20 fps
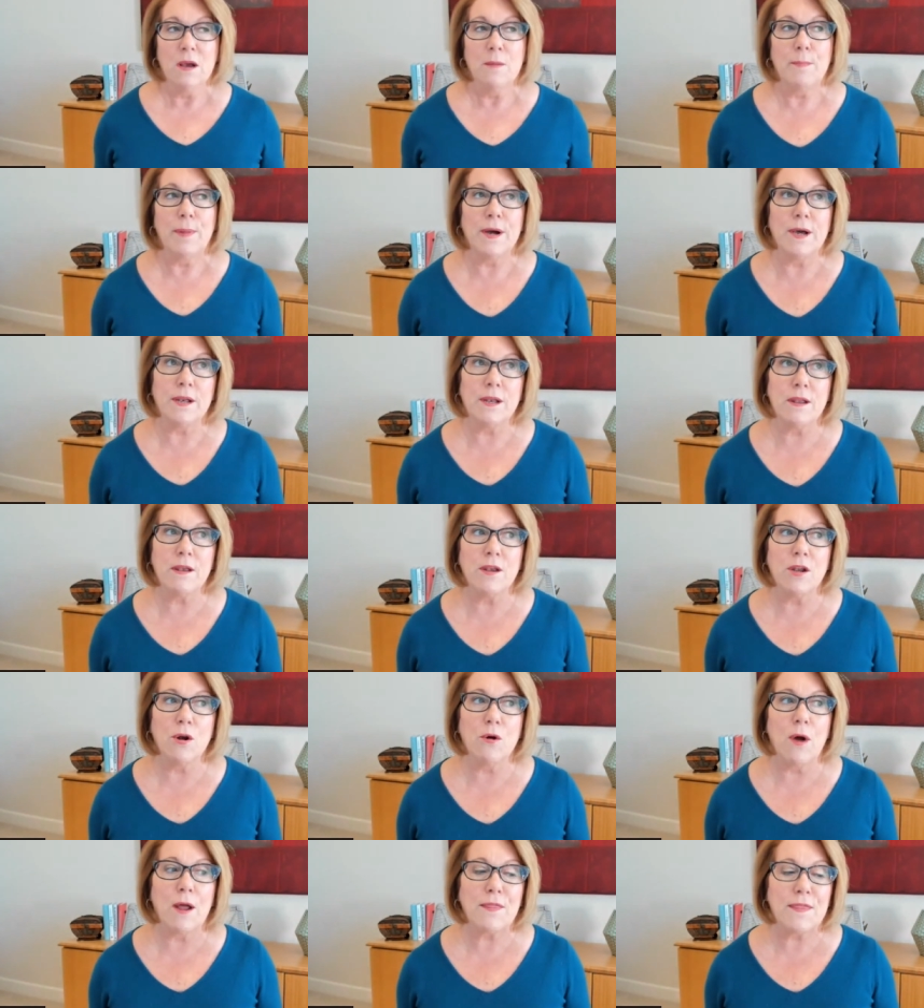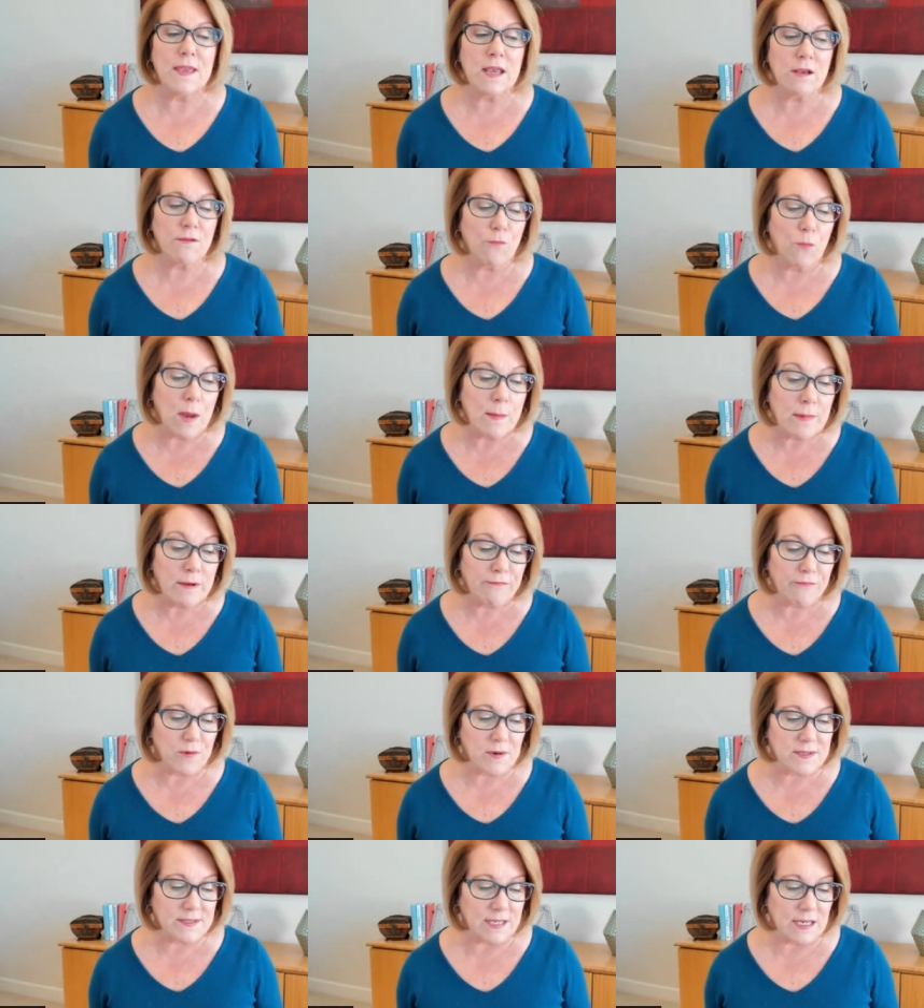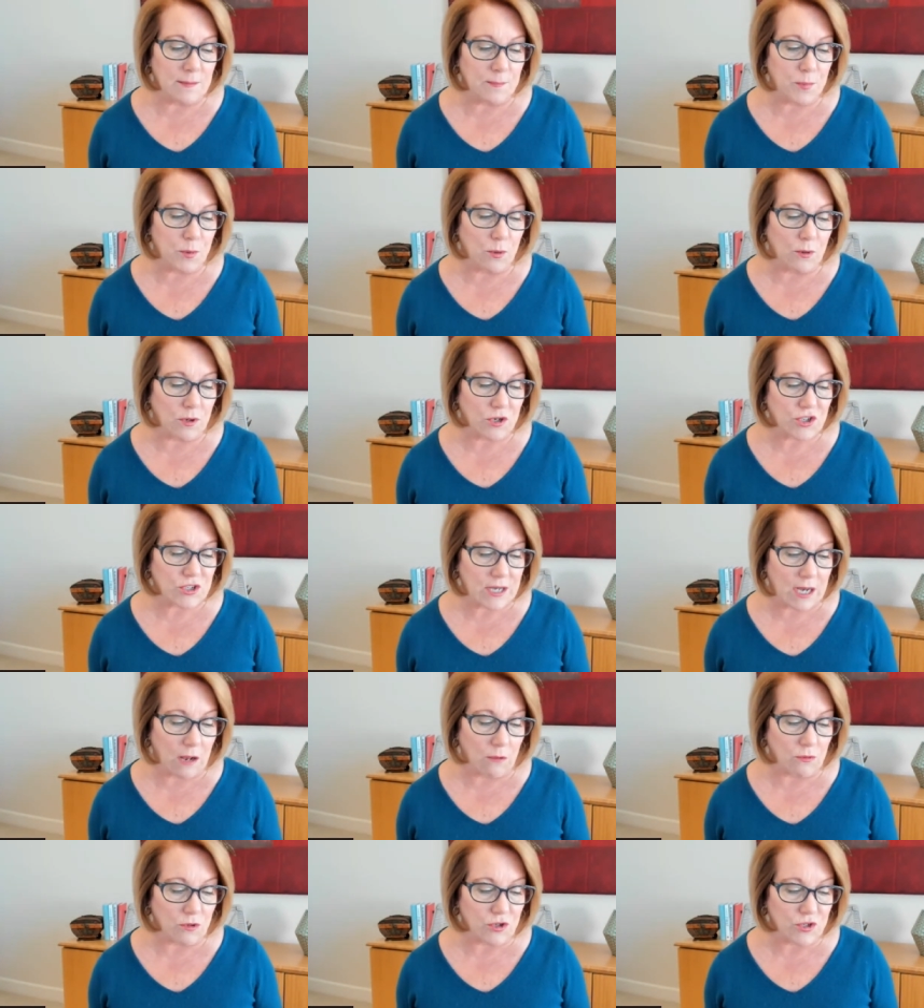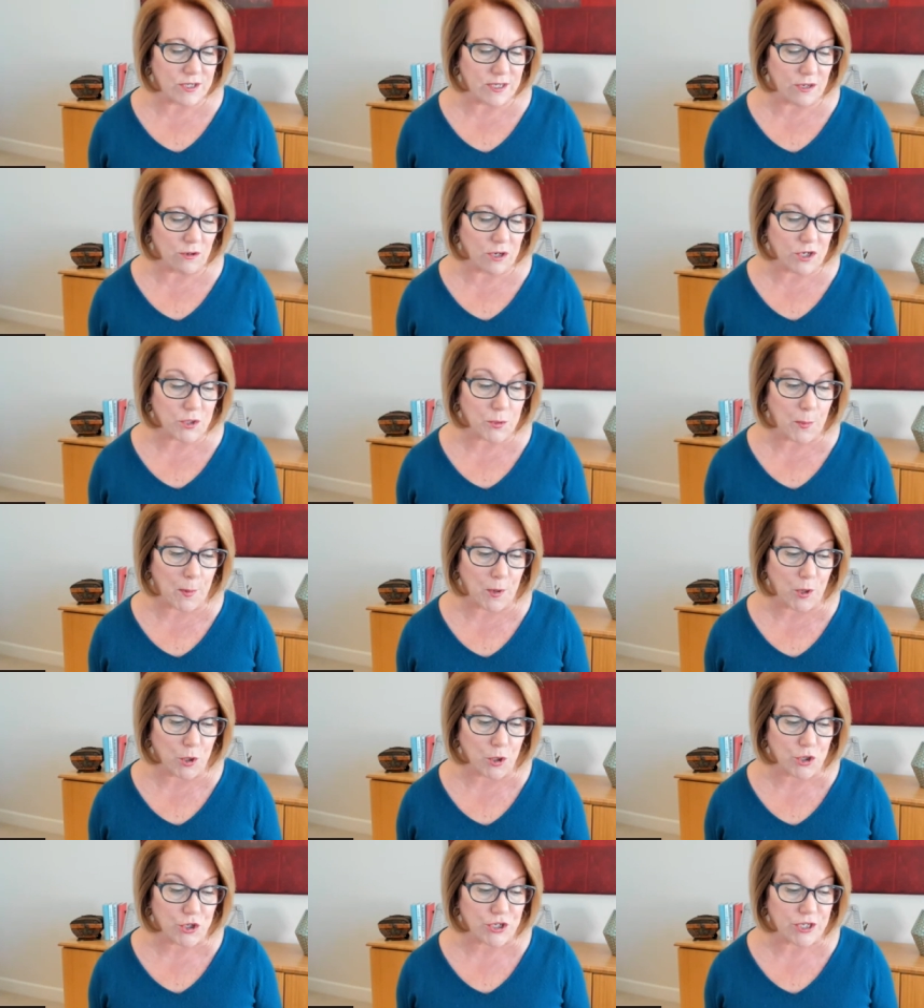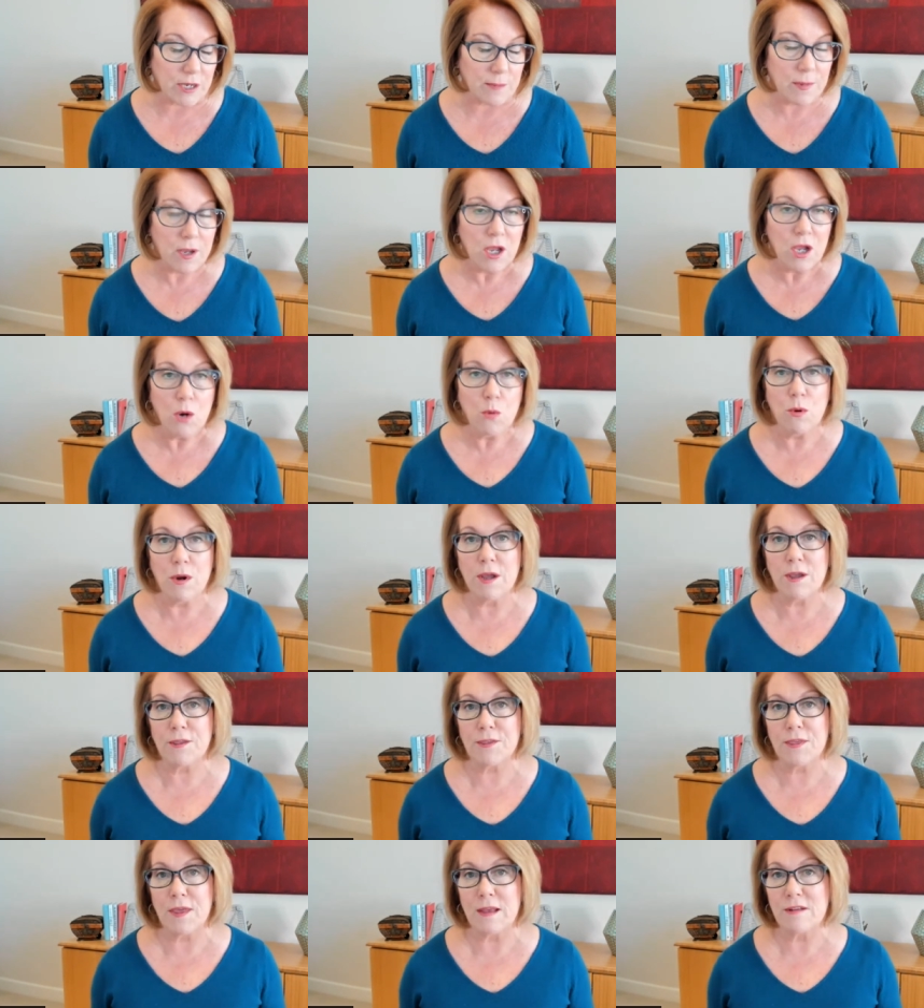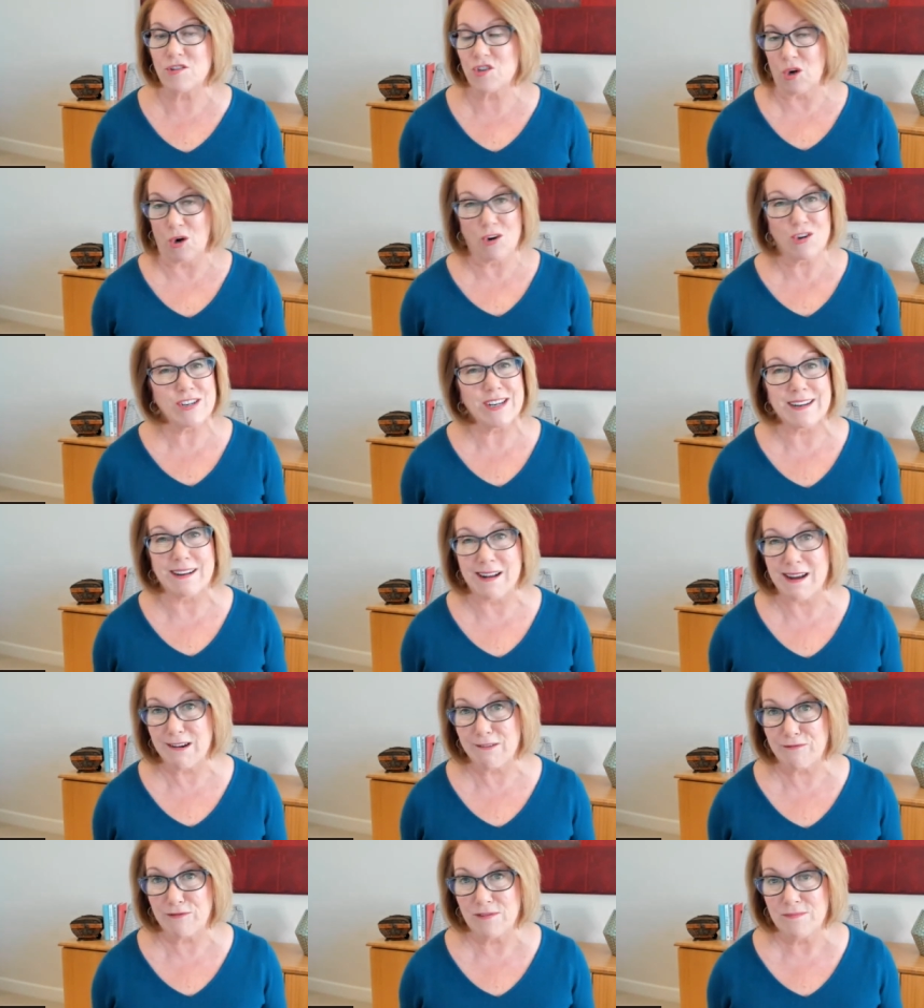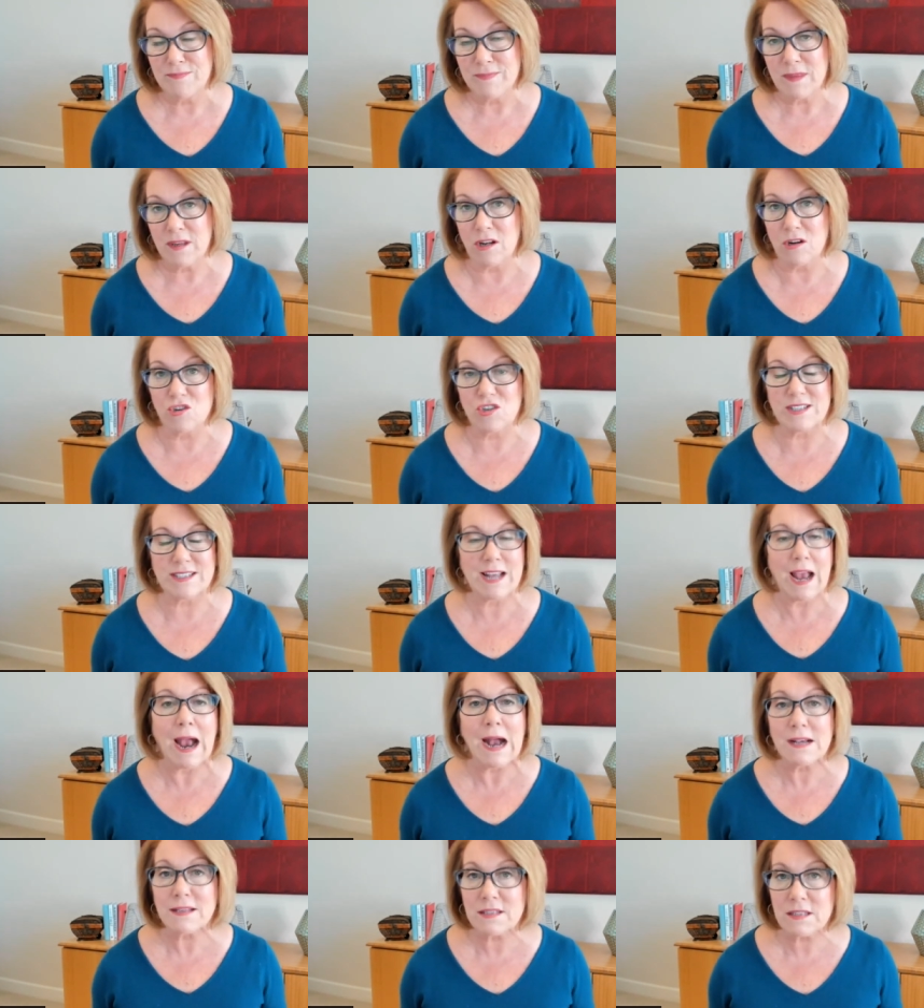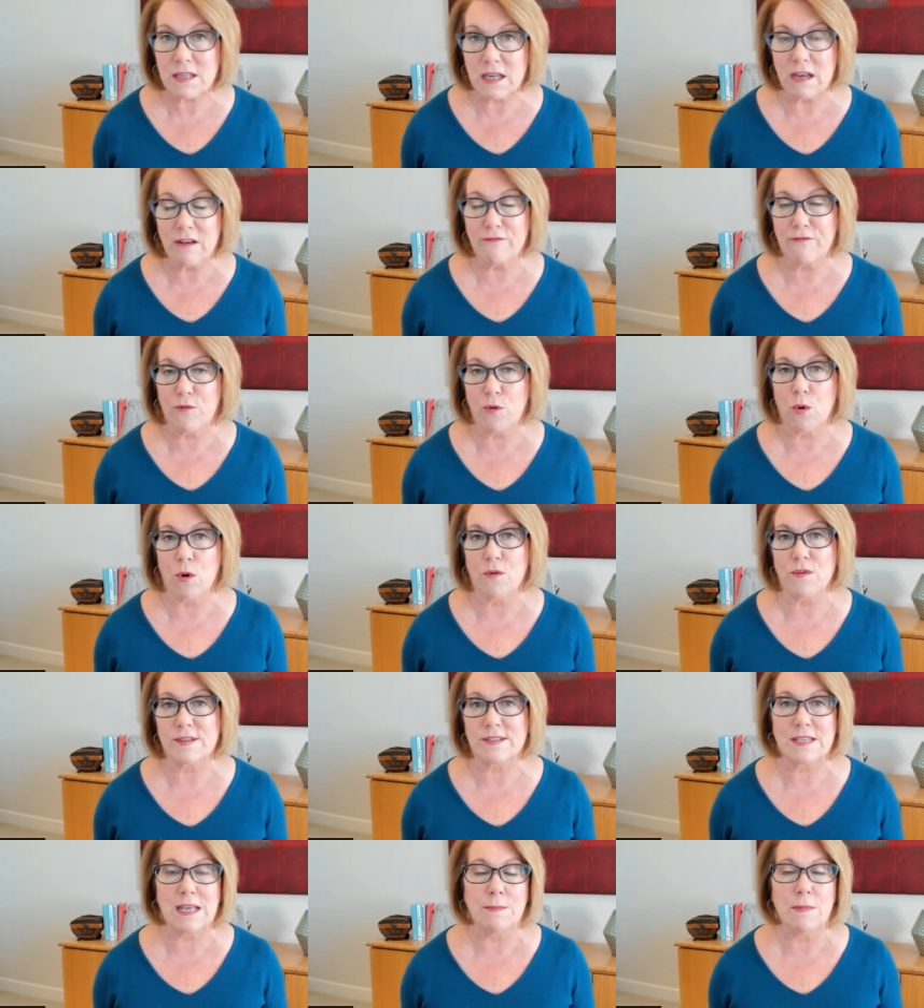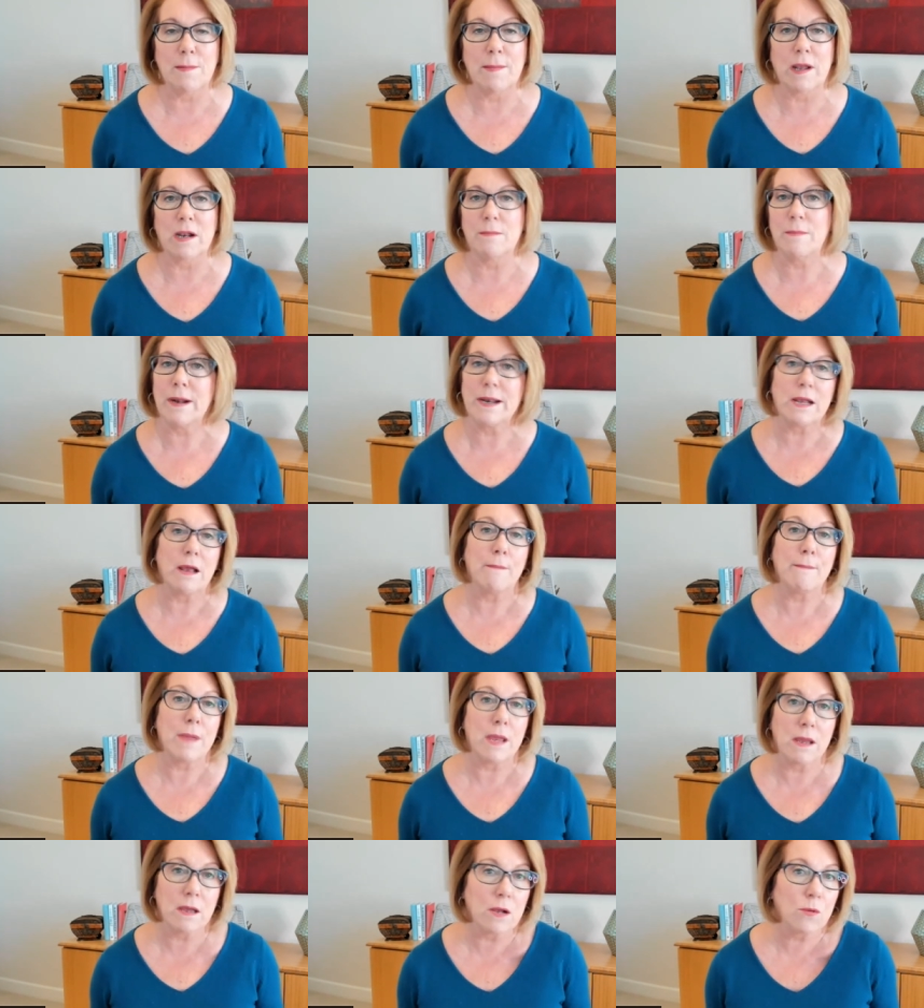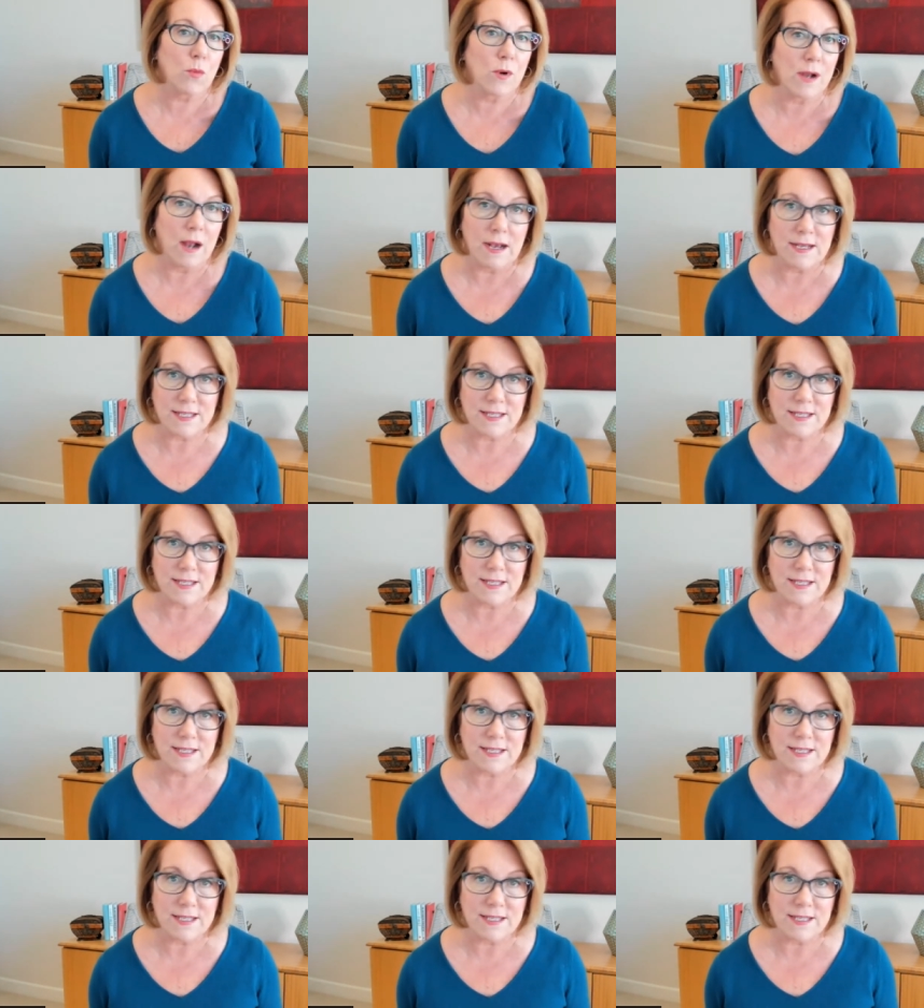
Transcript: But, you know, I think women, for example, are challenged in entrepreneurship with charging enough, you know, just asking for the same amount of money a man would